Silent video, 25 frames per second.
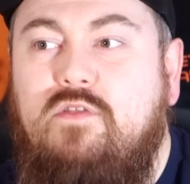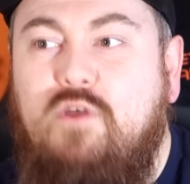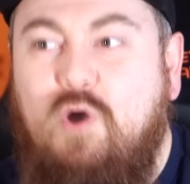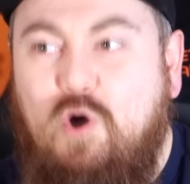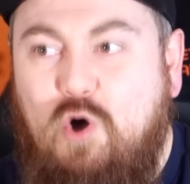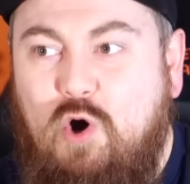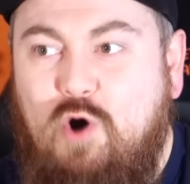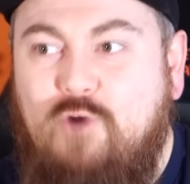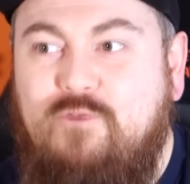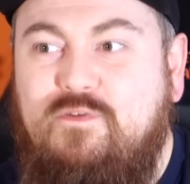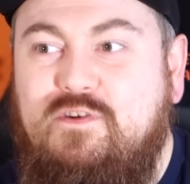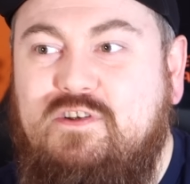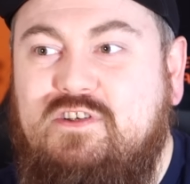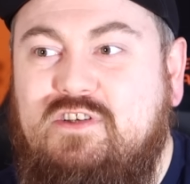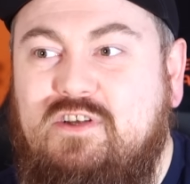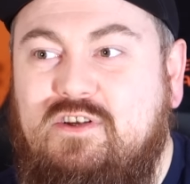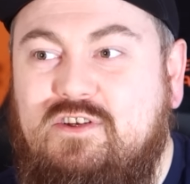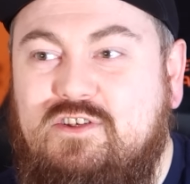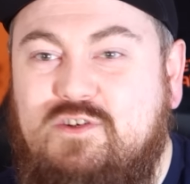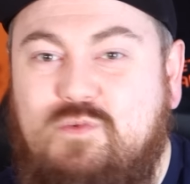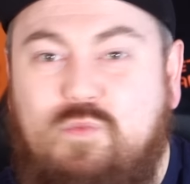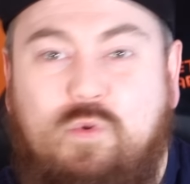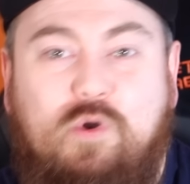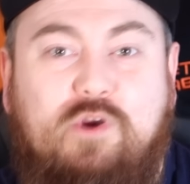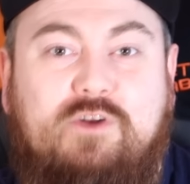The
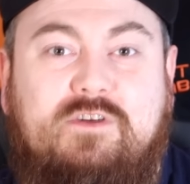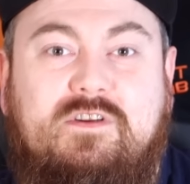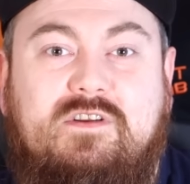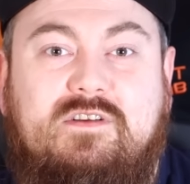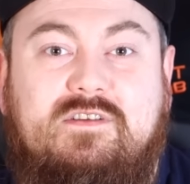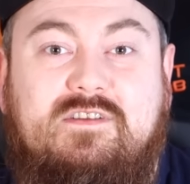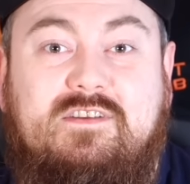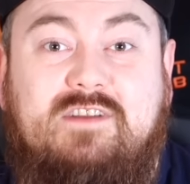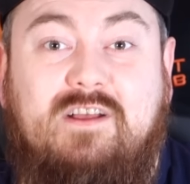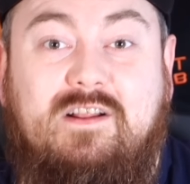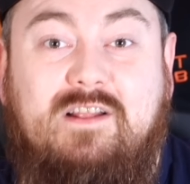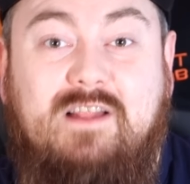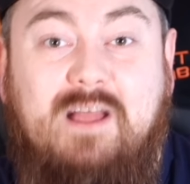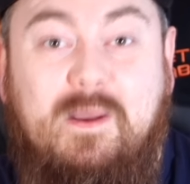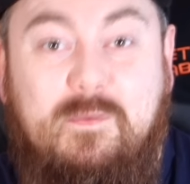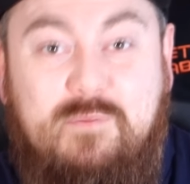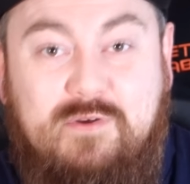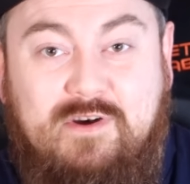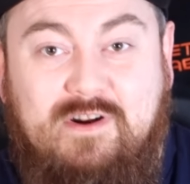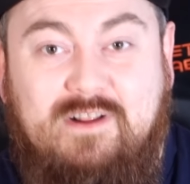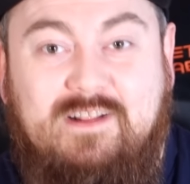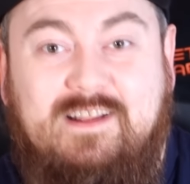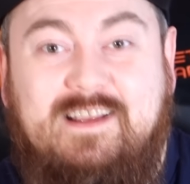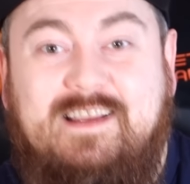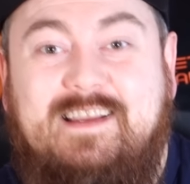officers would
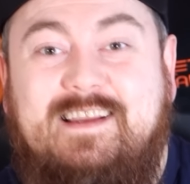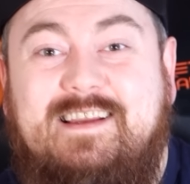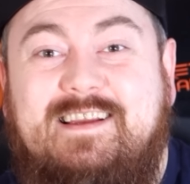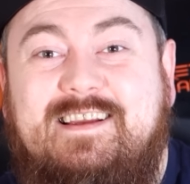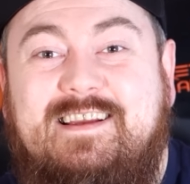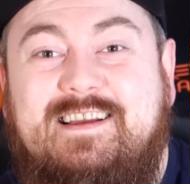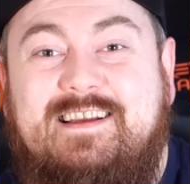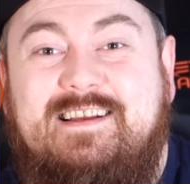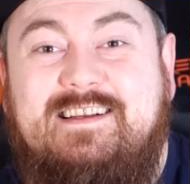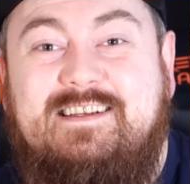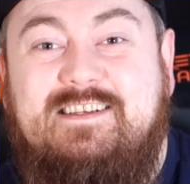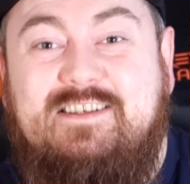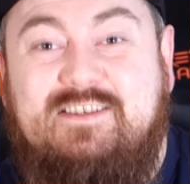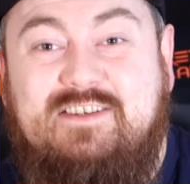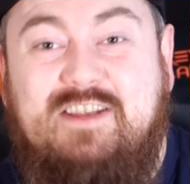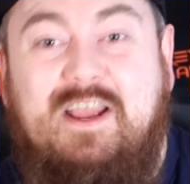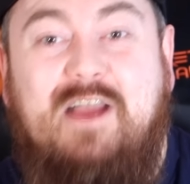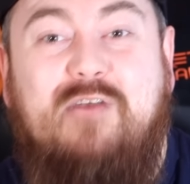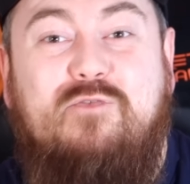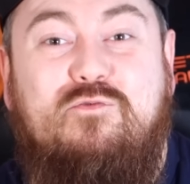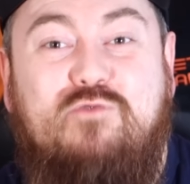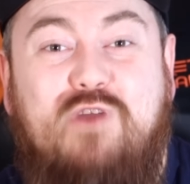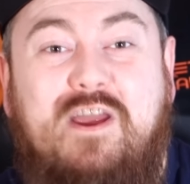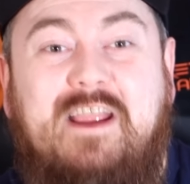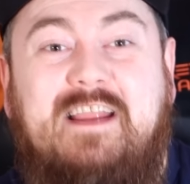deliberately
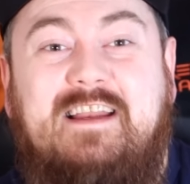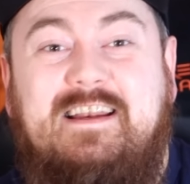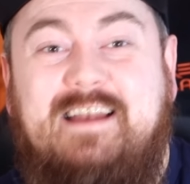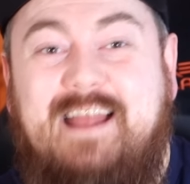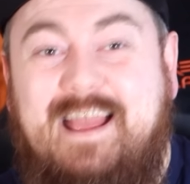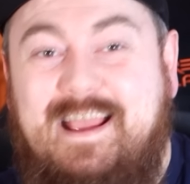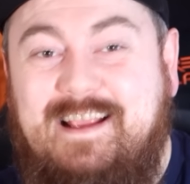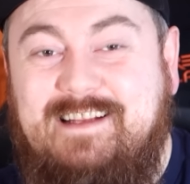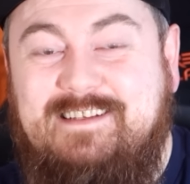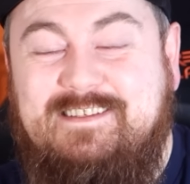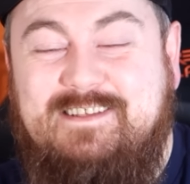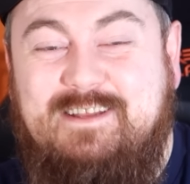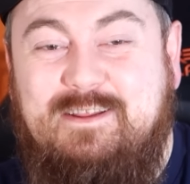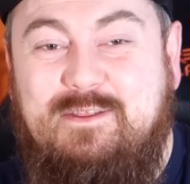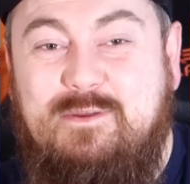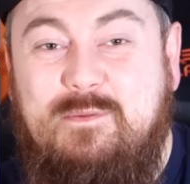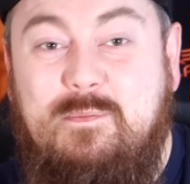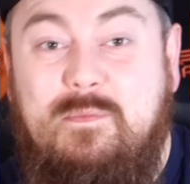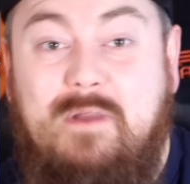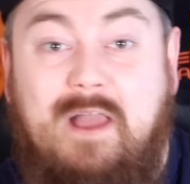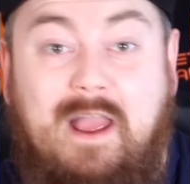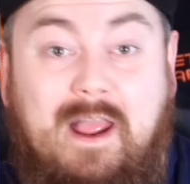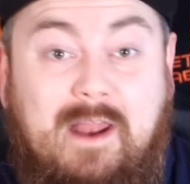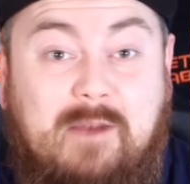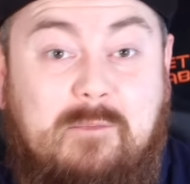sit right next to
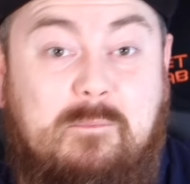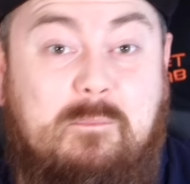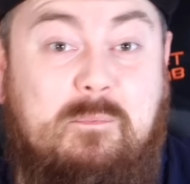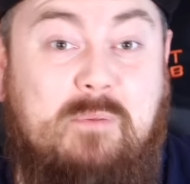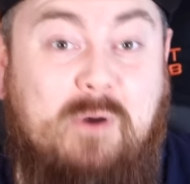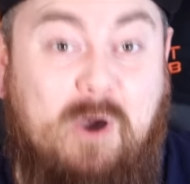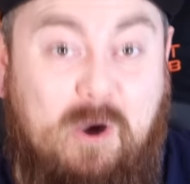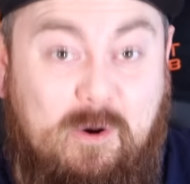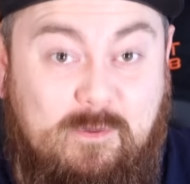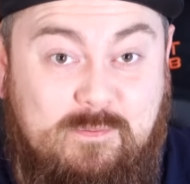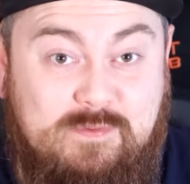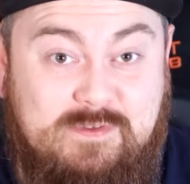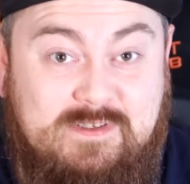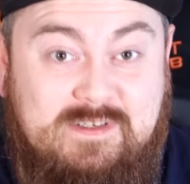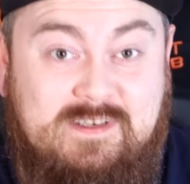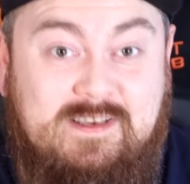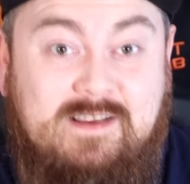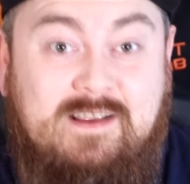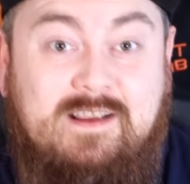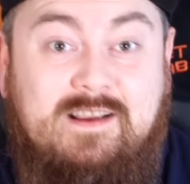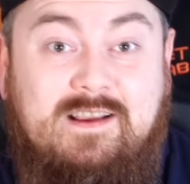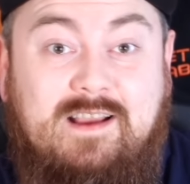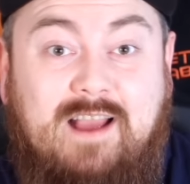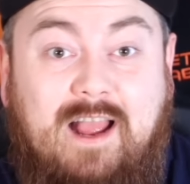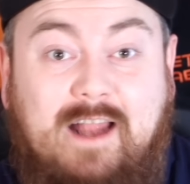them in pubs
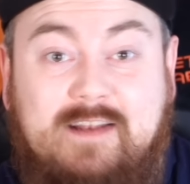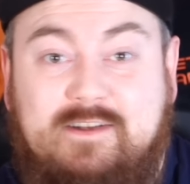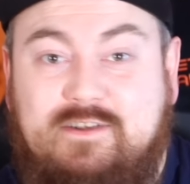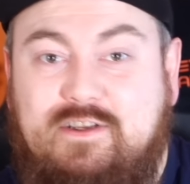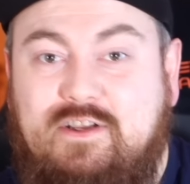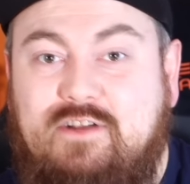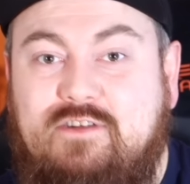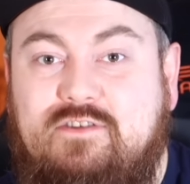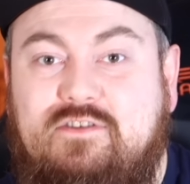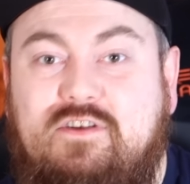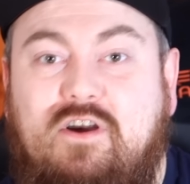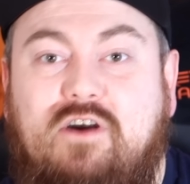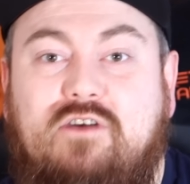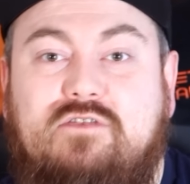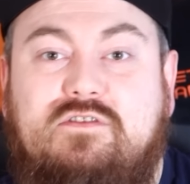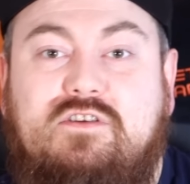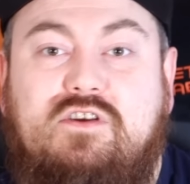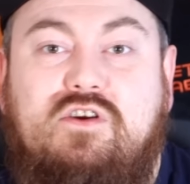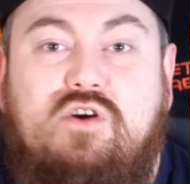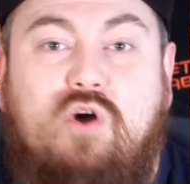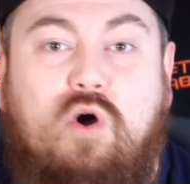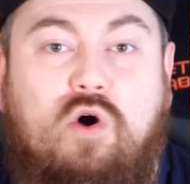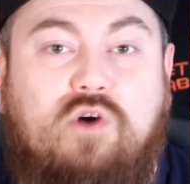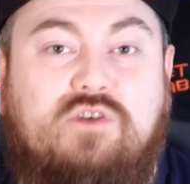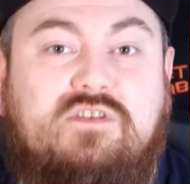and conduct
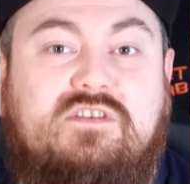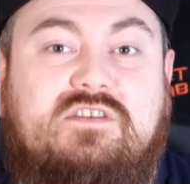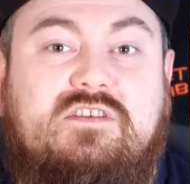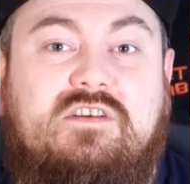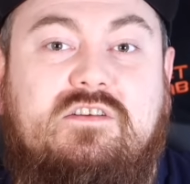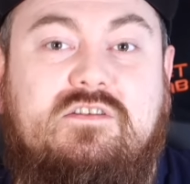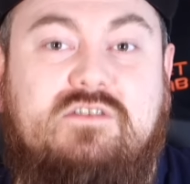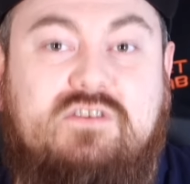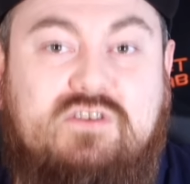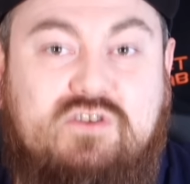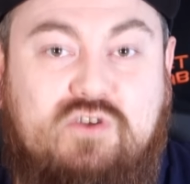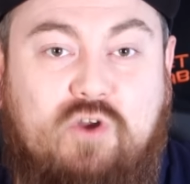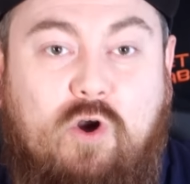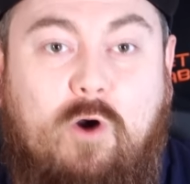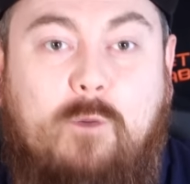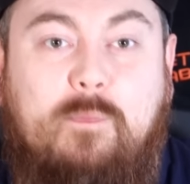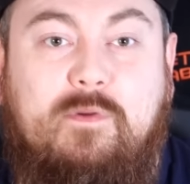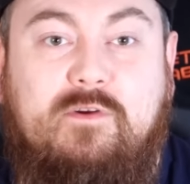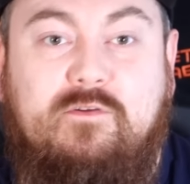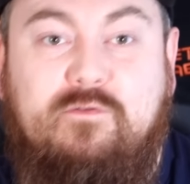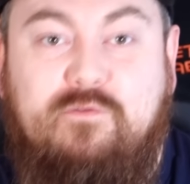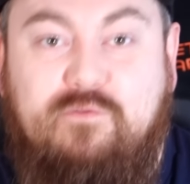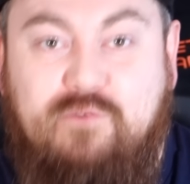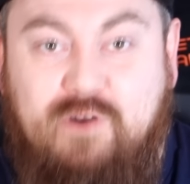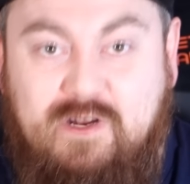constant stop
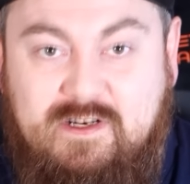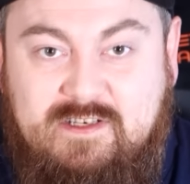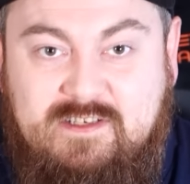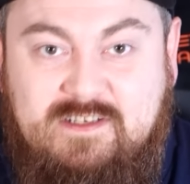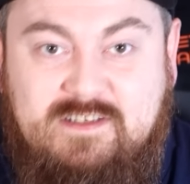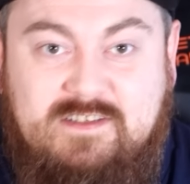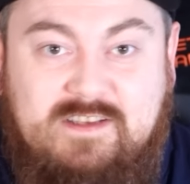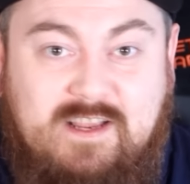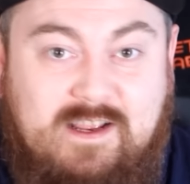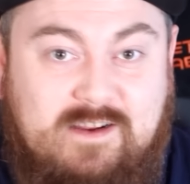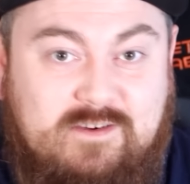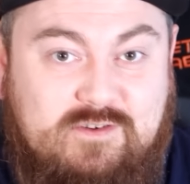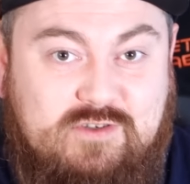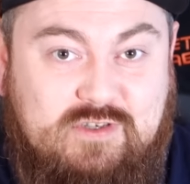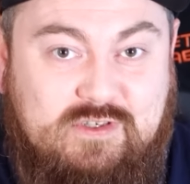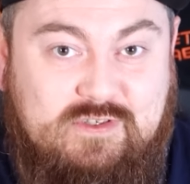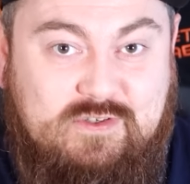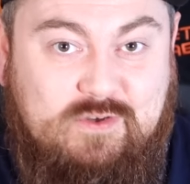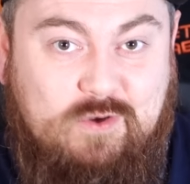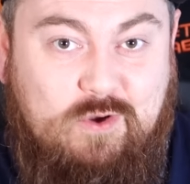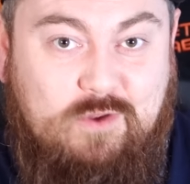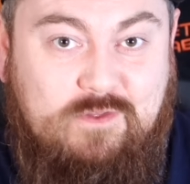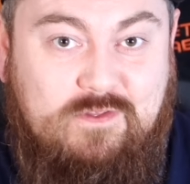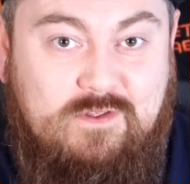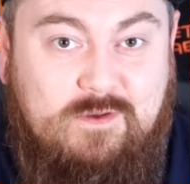and frisk
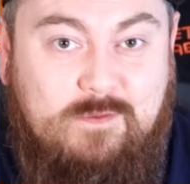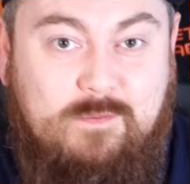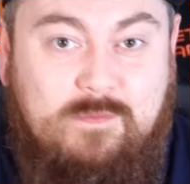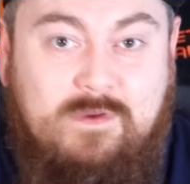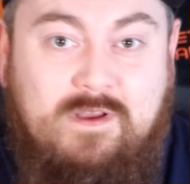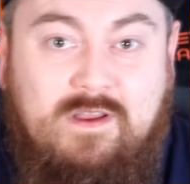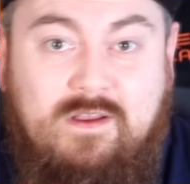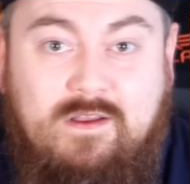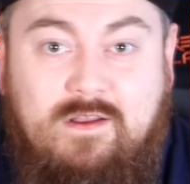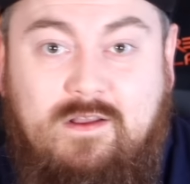searches on them.